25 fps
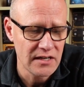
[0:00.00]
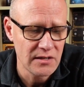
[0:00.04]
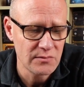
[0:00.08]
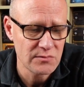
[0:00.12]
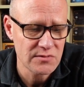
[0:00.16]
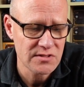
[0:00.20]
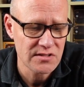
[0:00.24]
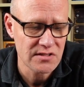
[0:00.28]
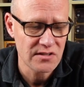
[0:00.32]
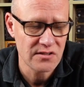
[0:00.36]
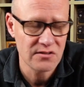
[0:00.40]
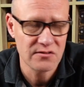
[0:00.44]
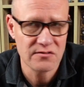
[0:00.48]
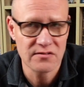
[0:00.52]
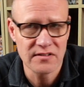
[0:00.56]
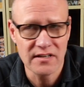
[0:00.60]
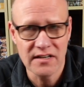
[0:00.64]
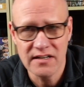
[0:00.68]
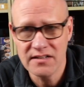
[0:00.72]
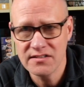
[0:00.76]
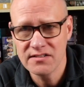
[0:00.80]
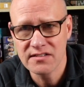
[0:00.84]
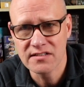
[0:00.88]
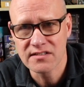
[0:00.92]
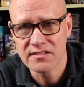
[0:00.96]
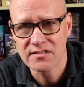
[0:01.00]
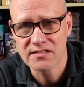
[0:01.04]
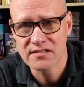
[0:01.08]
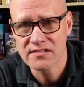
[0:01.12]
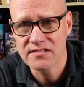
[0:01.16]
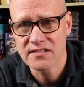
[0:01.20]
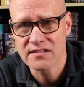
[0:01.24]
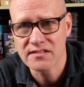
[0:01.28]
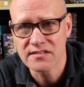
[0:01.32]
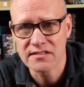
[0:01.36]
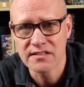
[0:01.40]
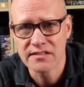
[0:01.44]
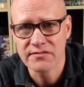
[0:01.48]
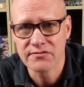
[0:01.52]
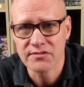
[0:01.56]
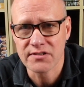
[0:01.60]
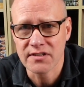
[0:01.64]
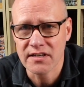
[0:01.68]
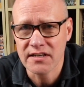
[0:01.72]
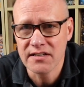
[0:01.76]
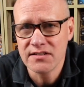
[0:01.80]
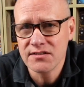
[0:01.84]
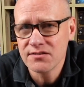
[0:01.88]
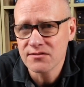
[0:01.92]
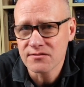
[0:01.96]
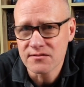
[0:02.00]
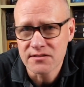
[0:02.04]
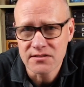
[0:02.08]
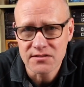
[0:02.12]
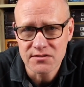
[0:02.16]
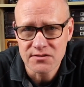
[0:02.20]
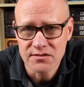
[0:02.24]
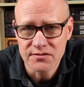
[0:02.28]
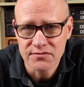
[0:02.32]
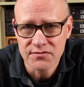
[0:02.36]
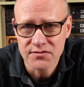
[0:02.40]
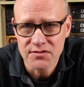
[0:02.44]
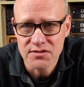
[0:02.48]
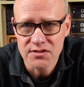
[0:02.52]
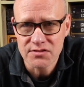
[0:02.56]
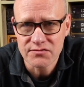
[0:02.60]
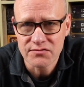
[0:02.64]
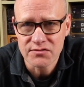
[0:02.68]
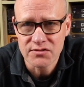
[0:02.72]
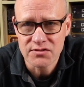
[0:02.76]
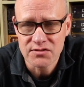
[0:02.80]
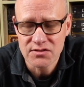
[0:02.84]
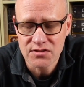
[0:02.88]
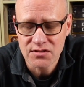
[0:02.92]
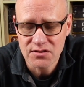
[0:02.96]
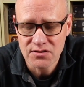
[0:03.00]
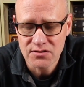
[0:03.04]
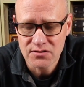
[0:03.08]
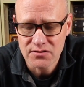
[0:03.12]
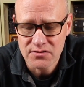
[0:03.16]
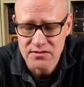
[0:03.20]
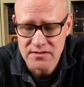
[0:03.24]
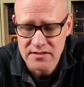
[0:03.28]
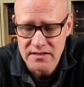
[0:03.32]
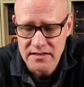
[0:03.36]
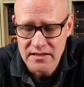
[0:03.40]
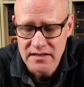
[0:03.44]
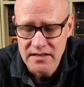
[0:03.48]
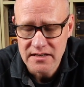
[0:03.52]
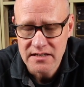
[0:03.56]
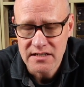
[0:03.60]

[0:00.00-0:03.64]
So the hunting just doesn't even enter into the first few turns.